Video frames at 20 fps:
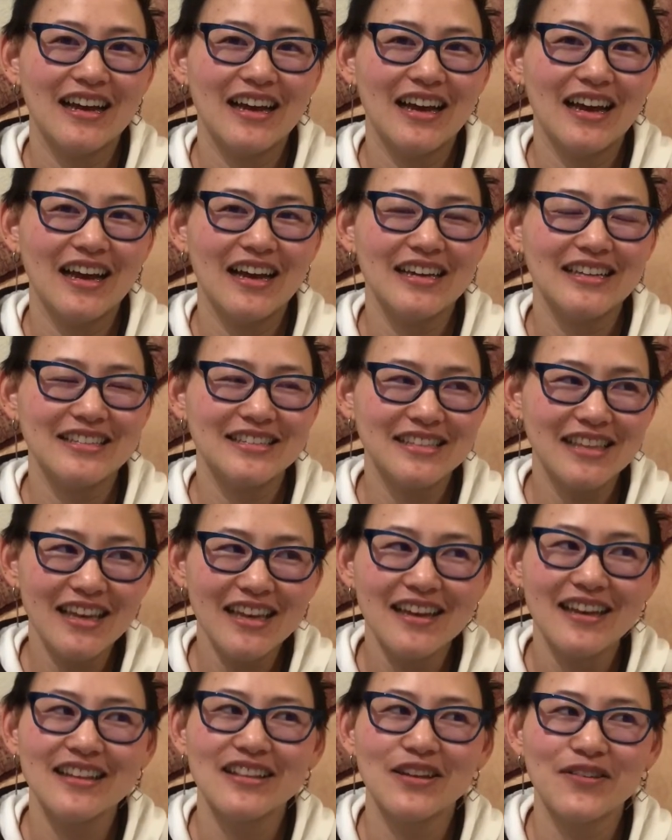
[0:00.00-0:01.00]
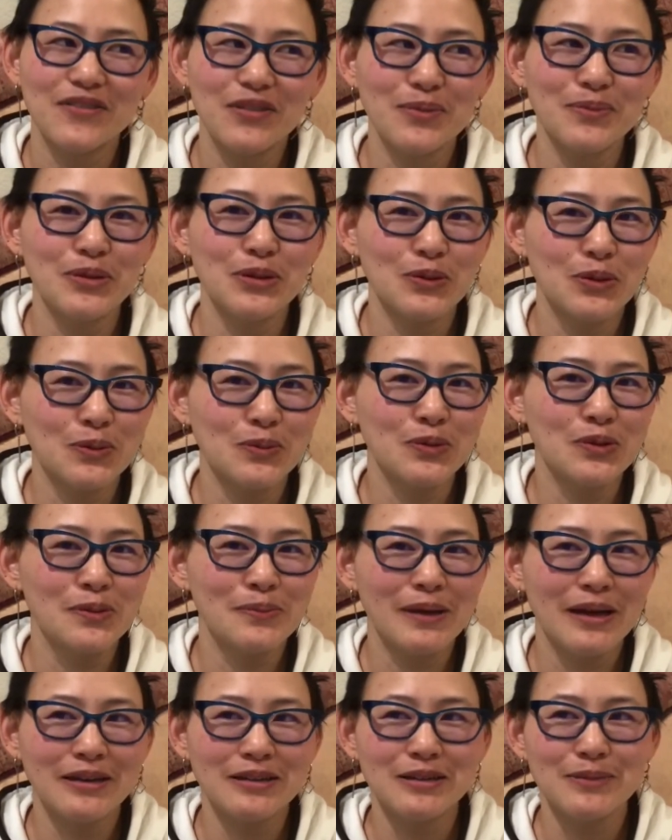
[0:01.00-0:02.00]
I say I love them a normal
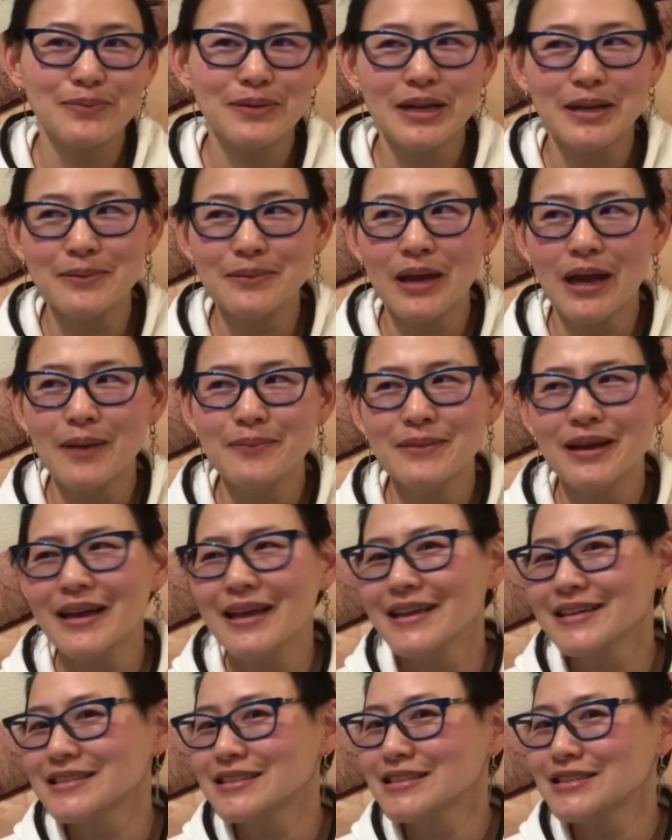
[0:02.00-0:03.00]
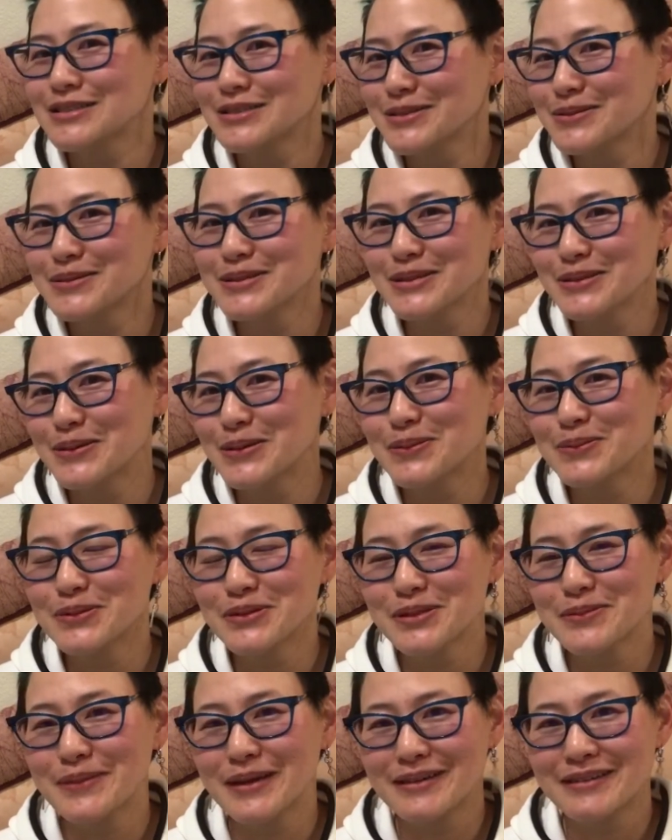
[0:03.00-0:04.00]
amount, but I'm I'm not actually sure what a
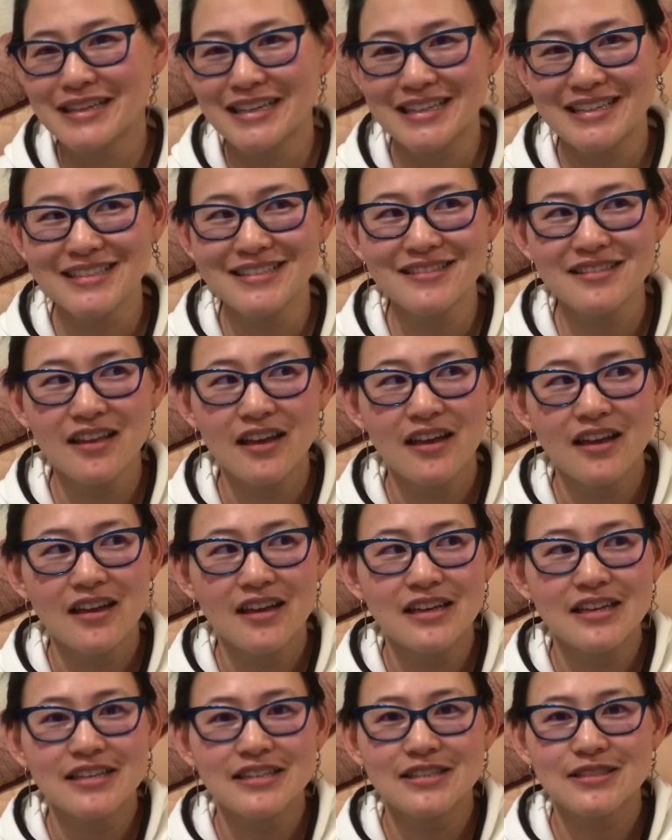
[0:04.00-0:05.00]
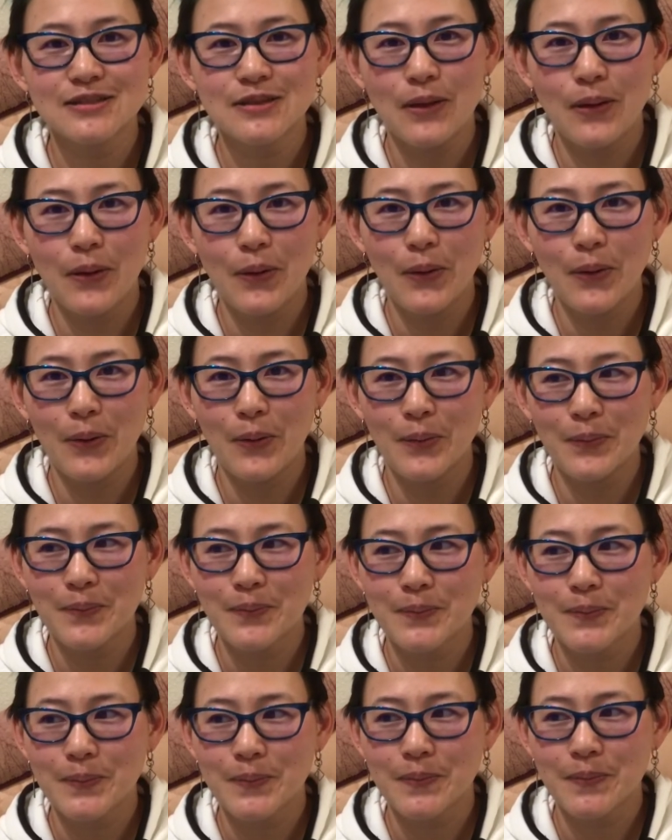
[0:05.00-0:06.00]
normal amount is. So
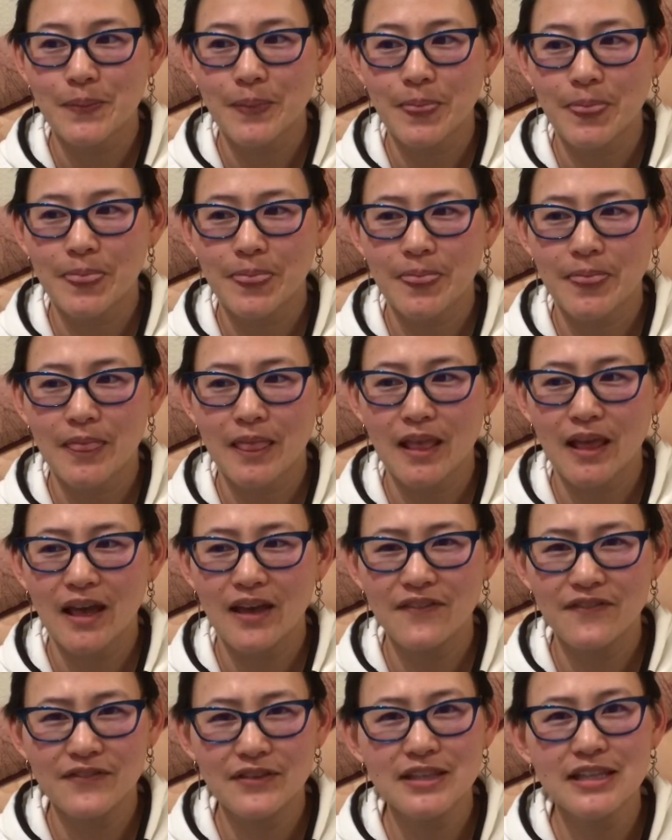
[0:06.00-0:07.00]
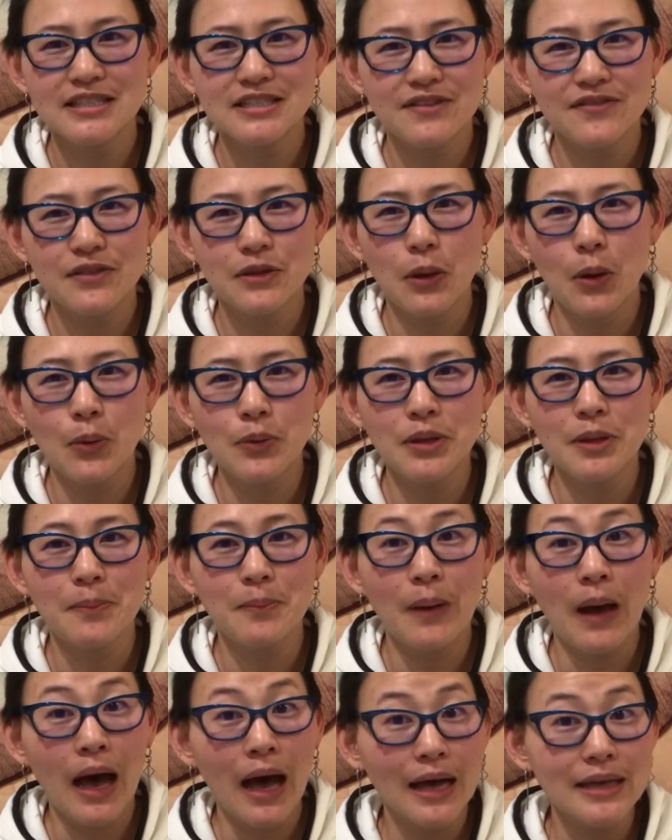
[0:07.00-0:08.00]
I feel as if the only
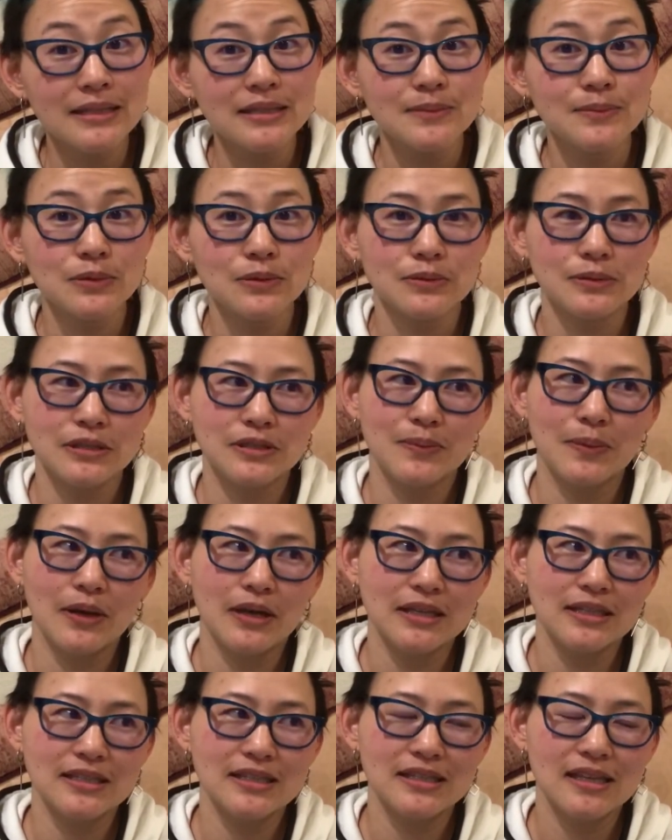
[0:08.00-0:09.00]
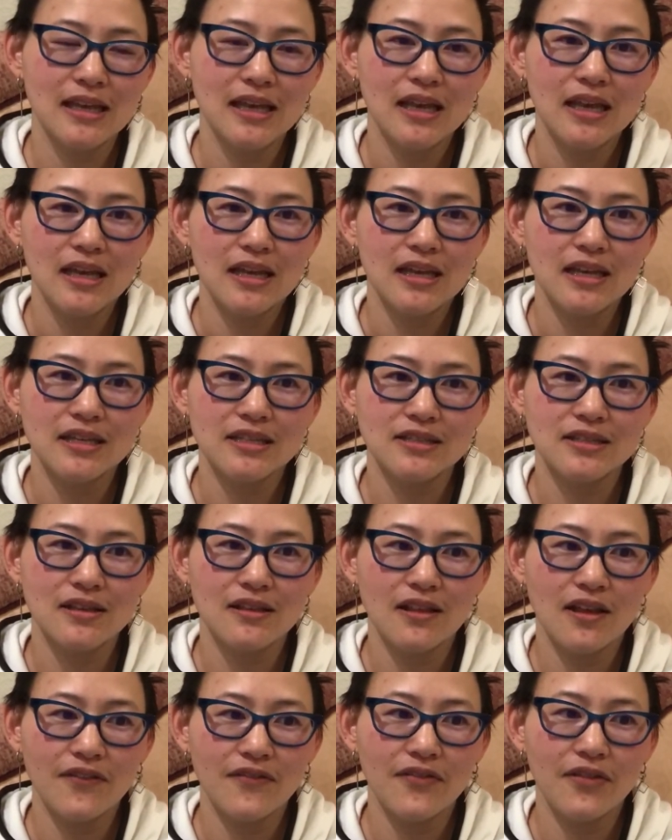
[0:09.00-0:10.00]
possible response is to
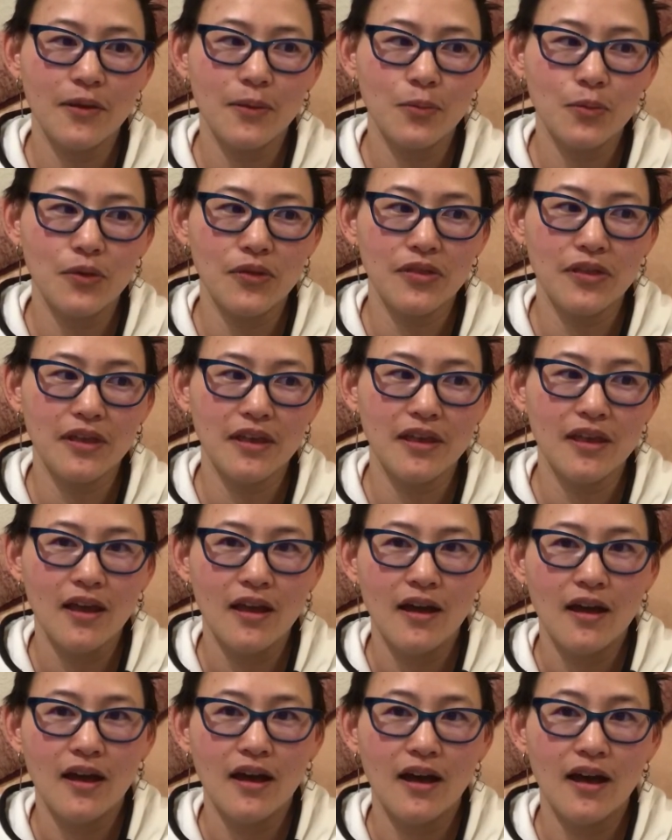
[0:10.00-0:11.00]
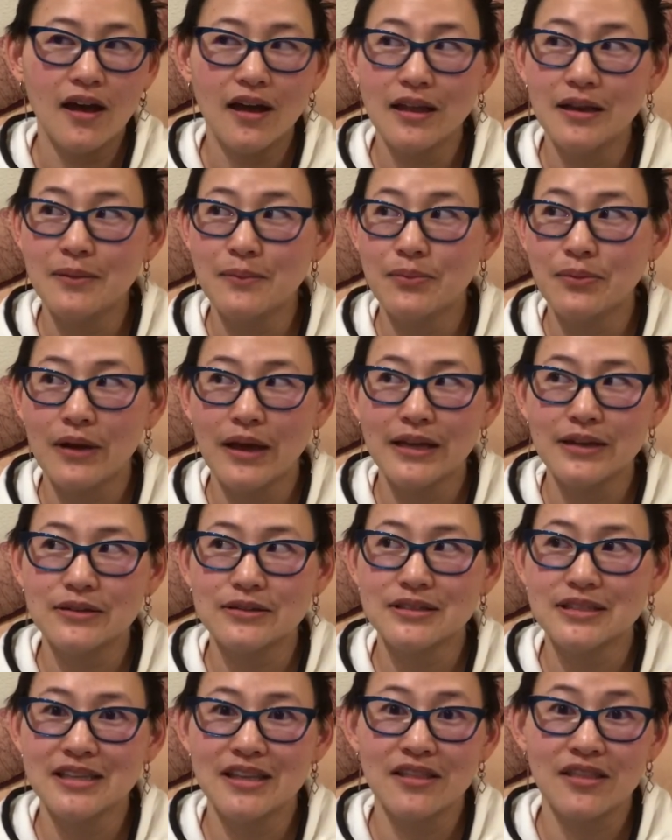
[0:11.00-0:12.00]
love them with the
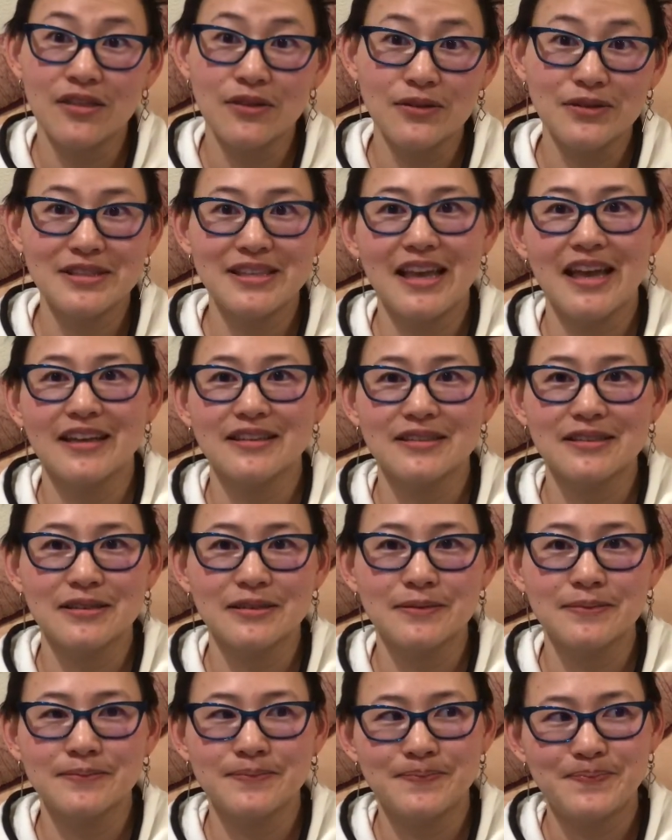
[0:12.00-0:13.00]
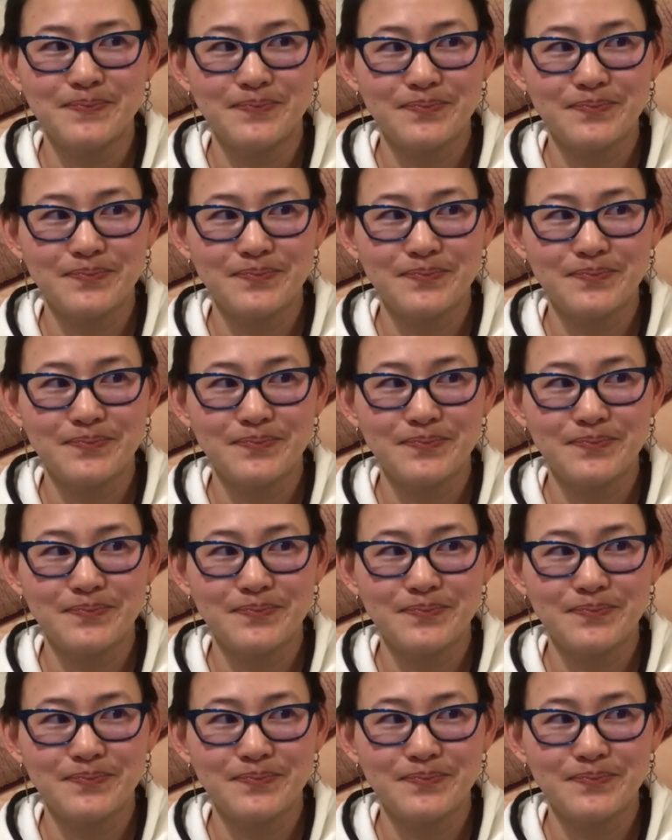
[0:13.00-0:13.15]
unbridled enthusiasm